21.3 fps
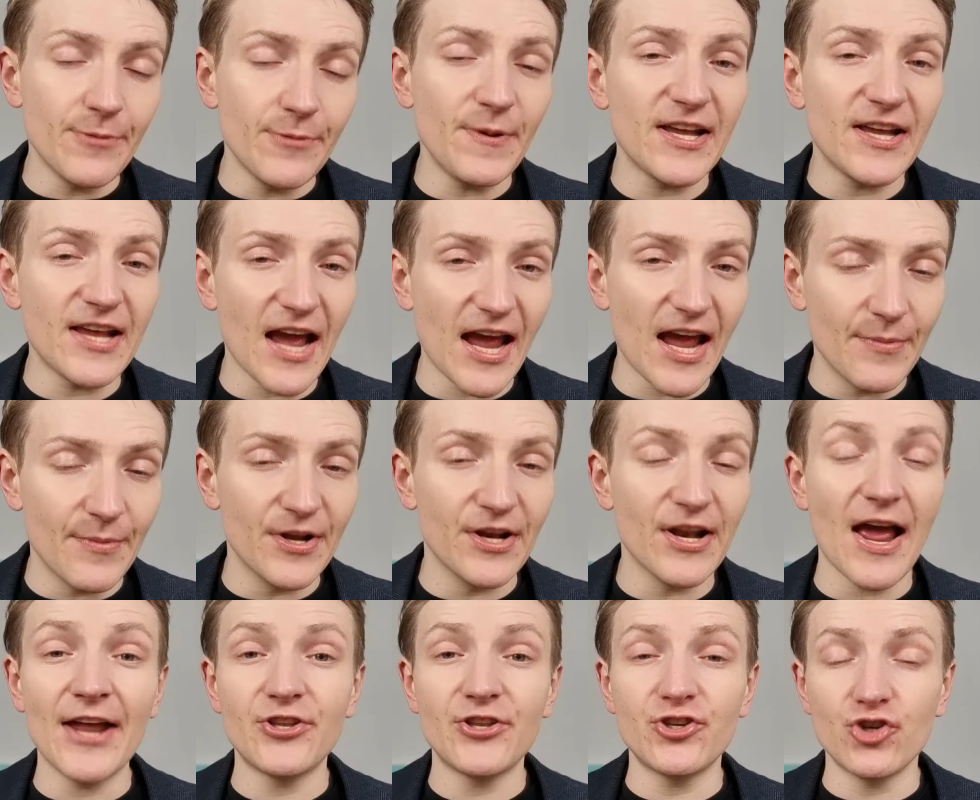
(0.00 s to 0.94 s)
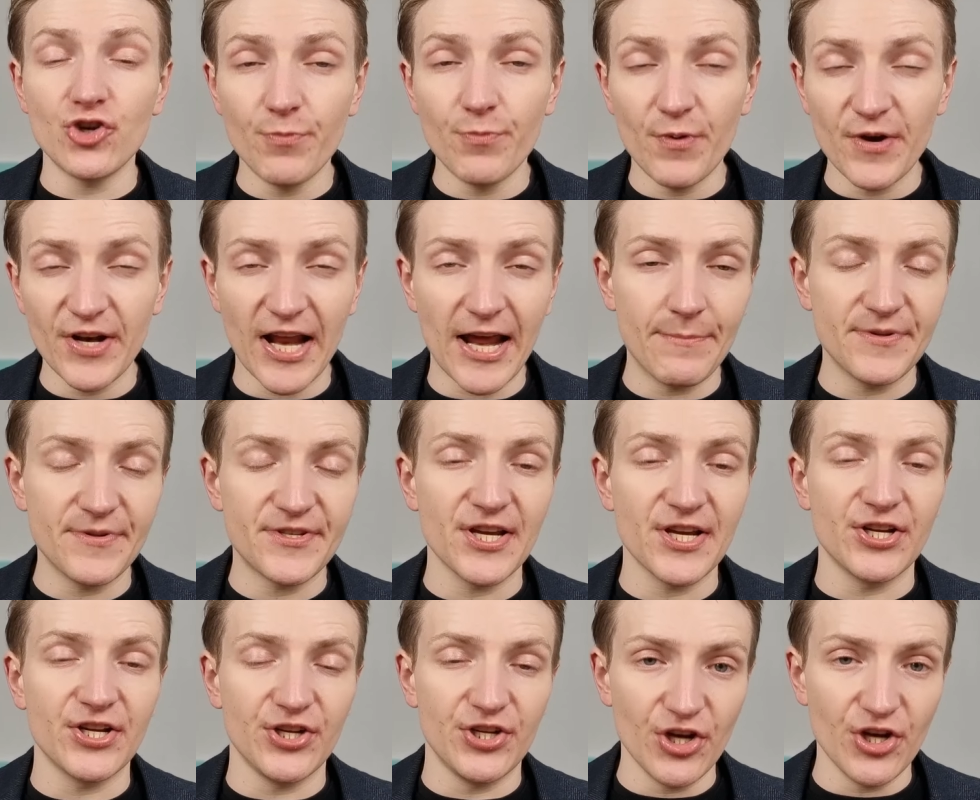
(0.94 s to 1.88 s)
came in at 2.8%
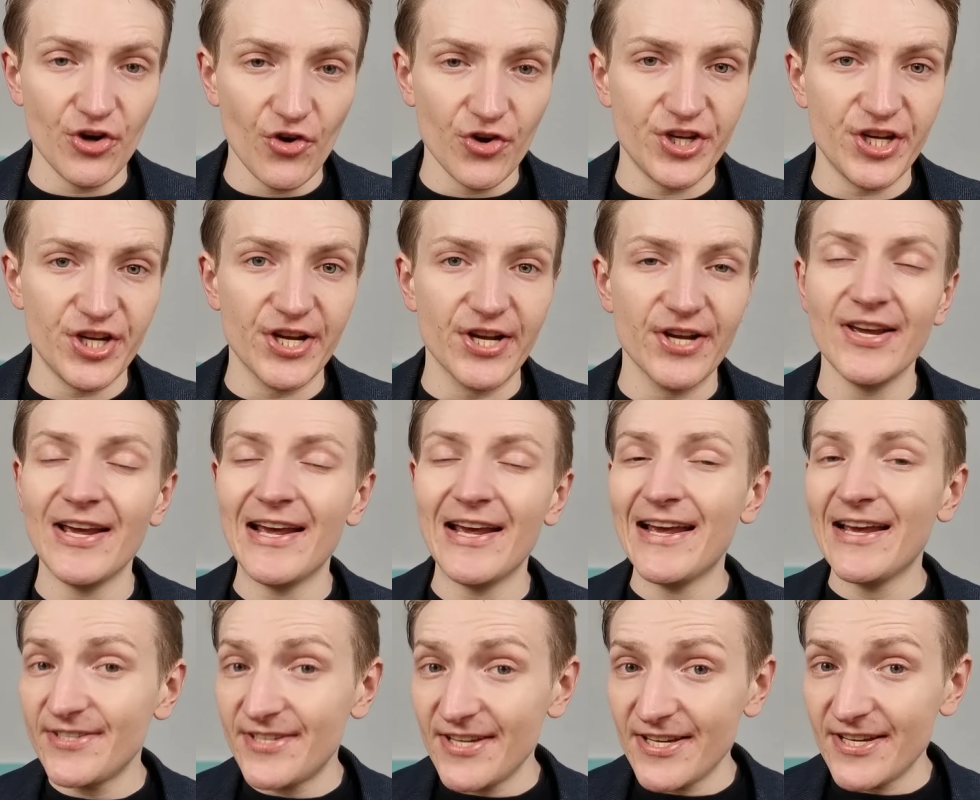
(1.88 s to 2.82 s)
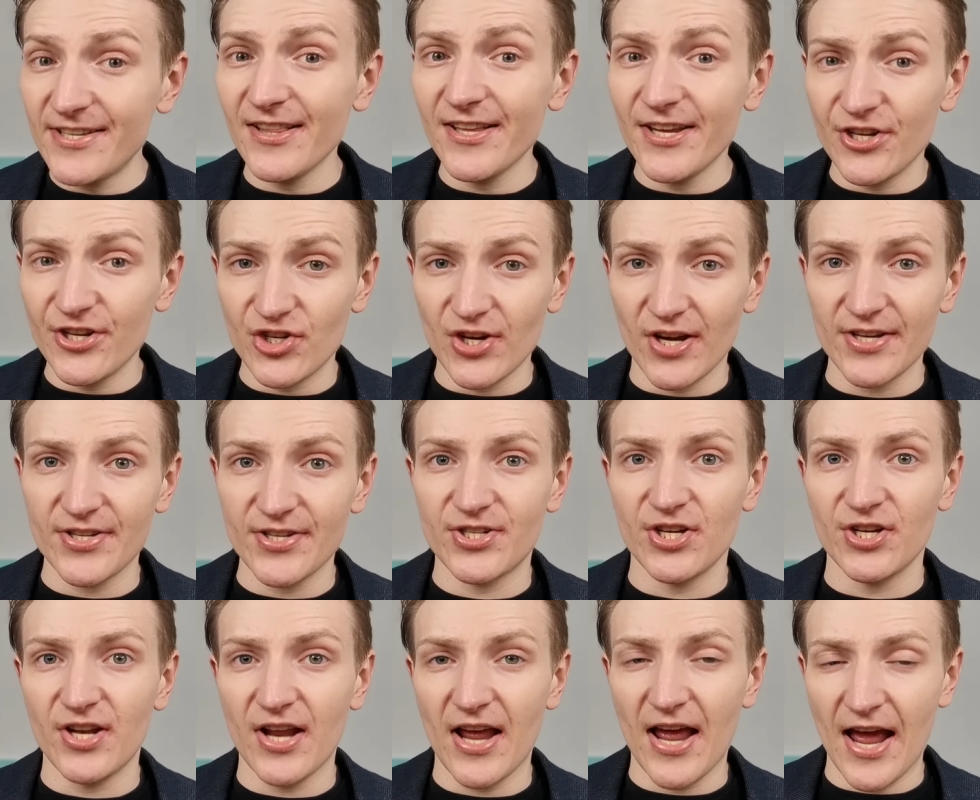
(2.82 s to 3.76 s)
year on year, seasonally
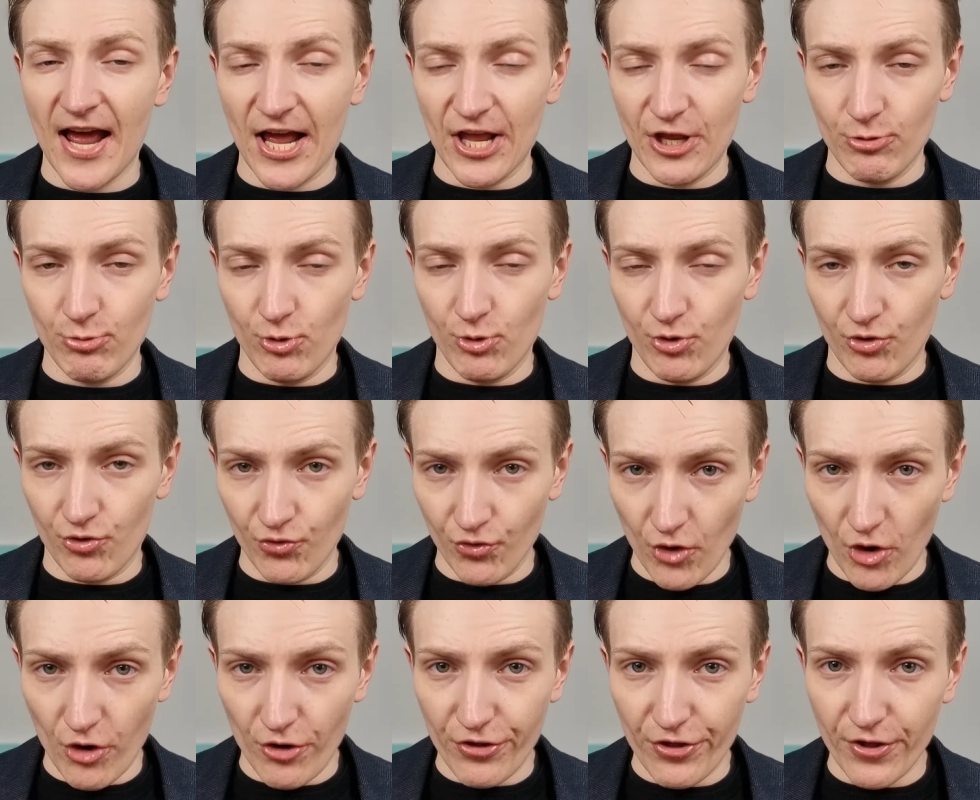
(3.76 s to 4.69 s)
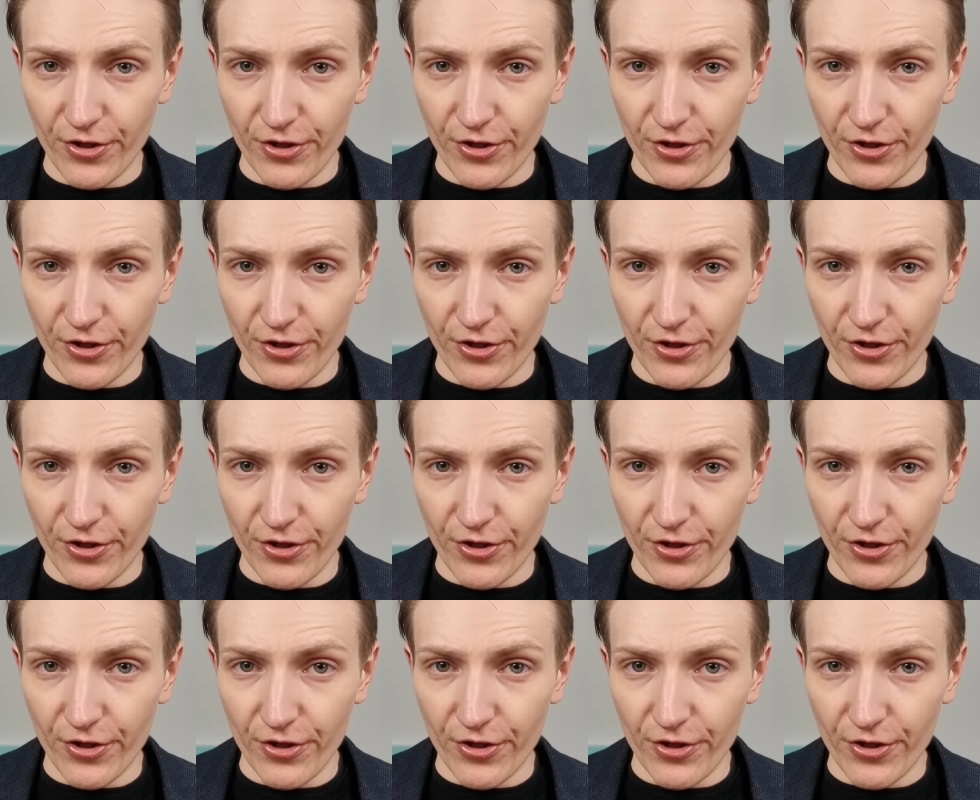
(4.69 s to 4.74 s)
adjusted annual growth.